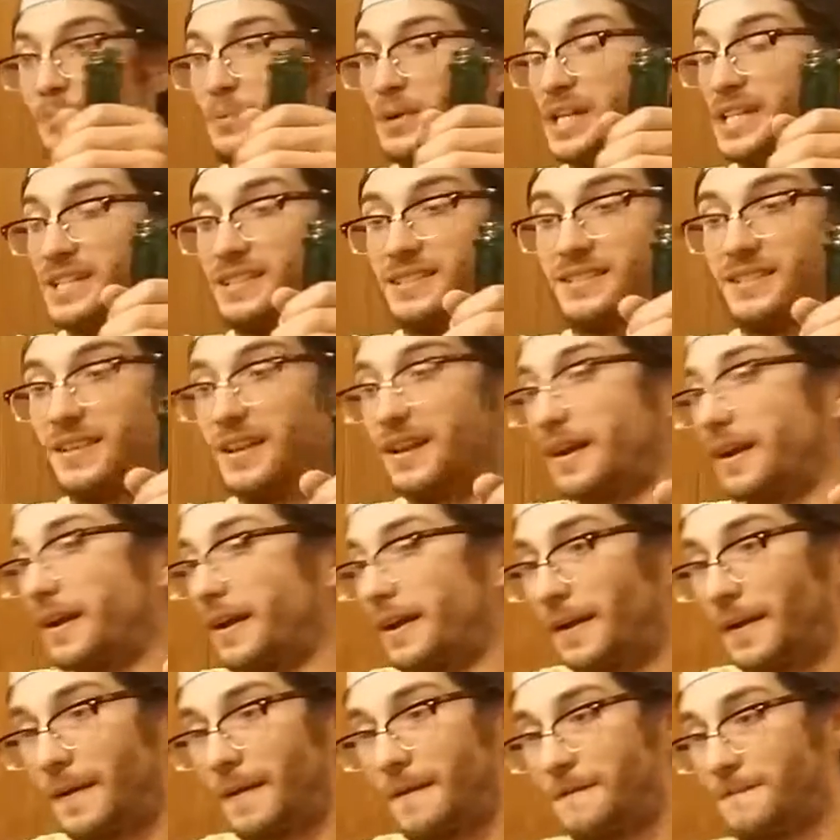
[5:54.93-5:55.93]
But it's
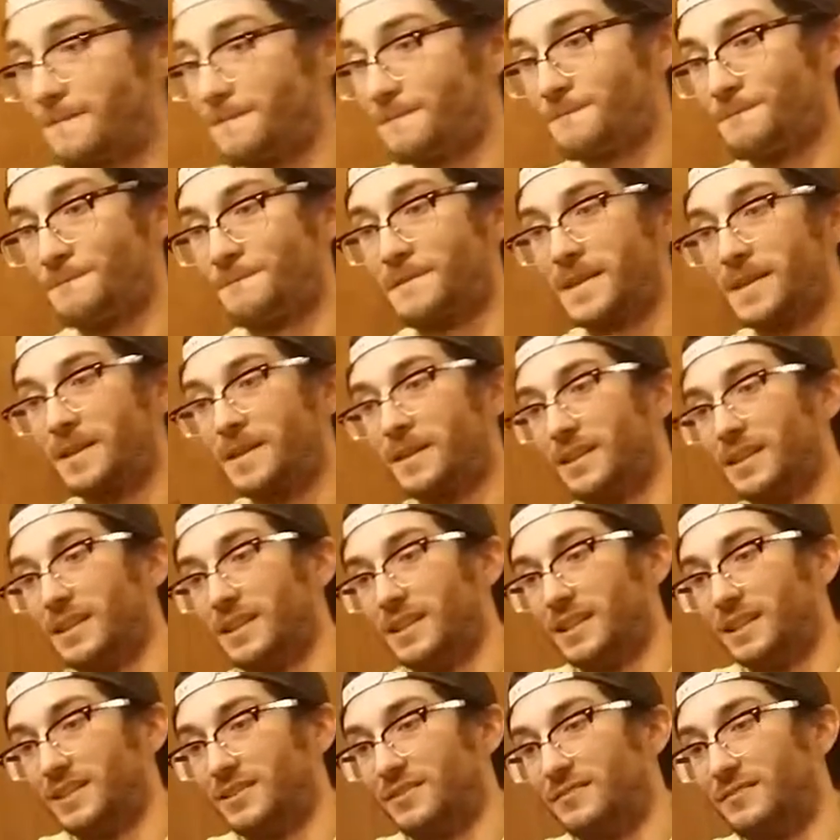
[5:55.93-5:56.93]
like,
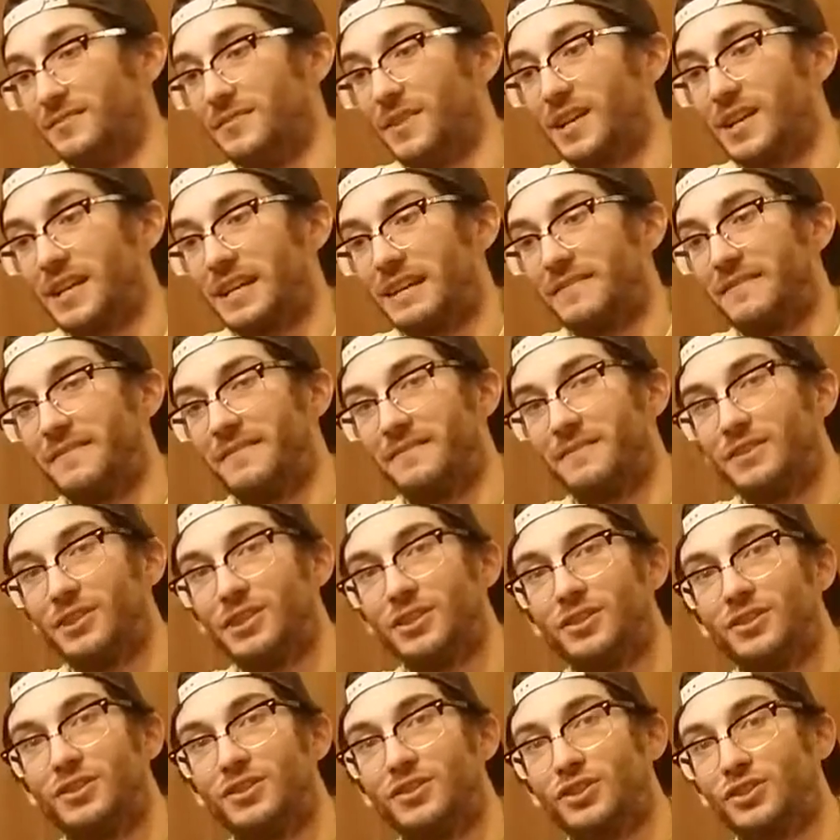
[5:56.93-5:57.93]
it's fucking,
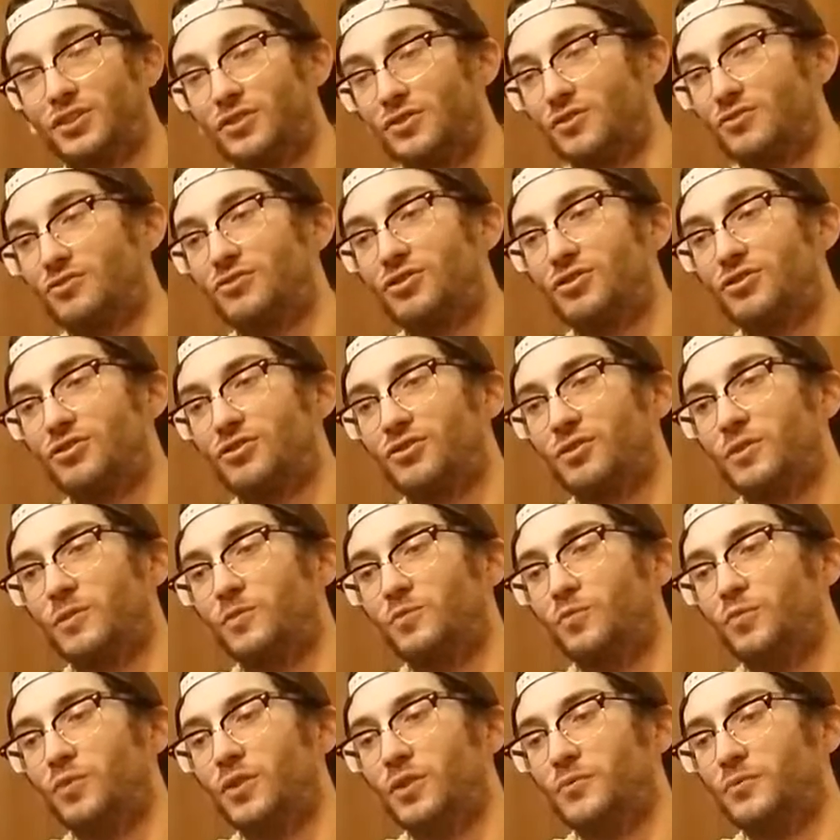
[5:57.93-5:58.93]

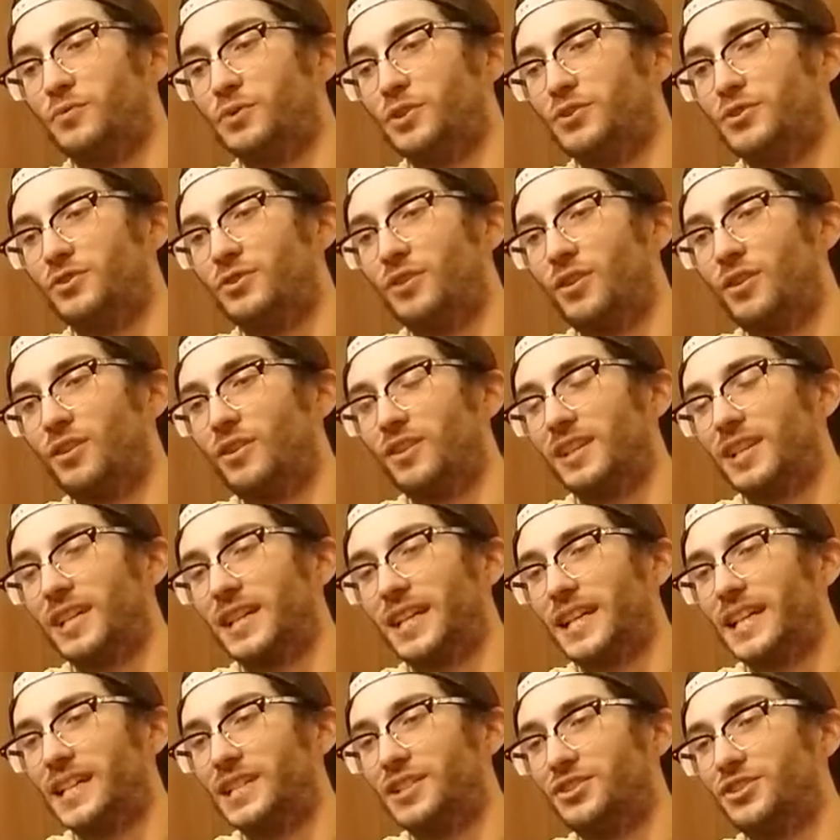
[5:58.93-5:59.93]
what would you call it,
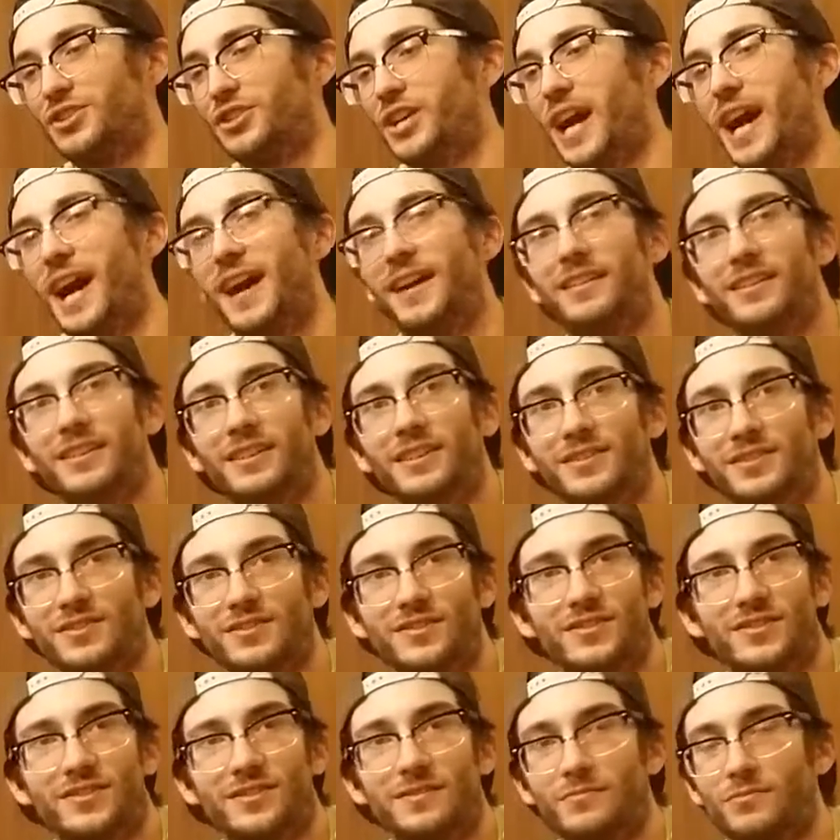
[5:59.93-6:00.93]
like a chalice
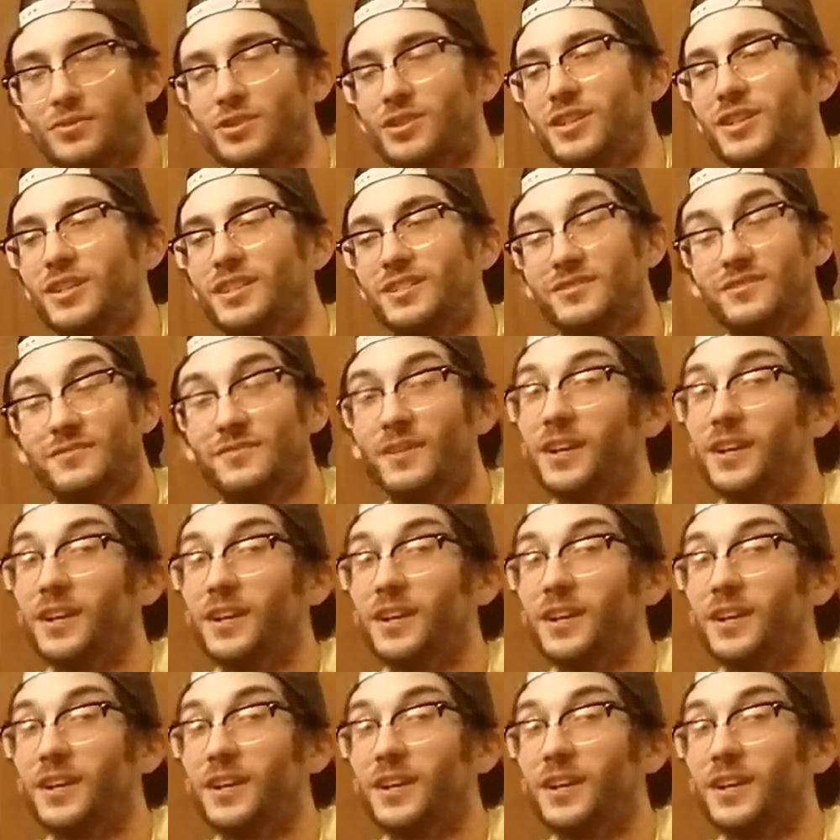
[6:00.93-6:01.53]
or some shit. It's